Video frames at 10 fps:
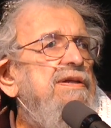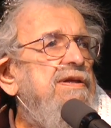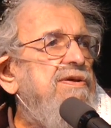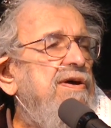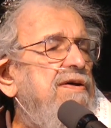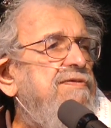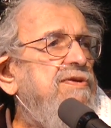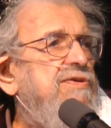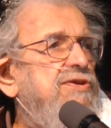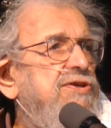that you have
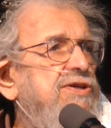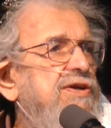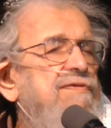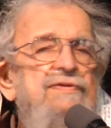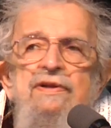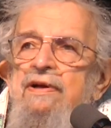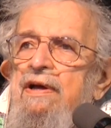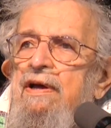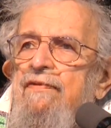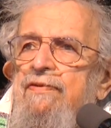to shift
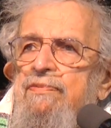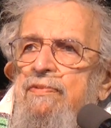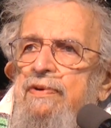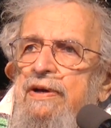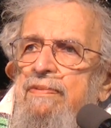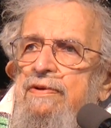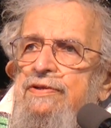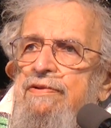from the way in which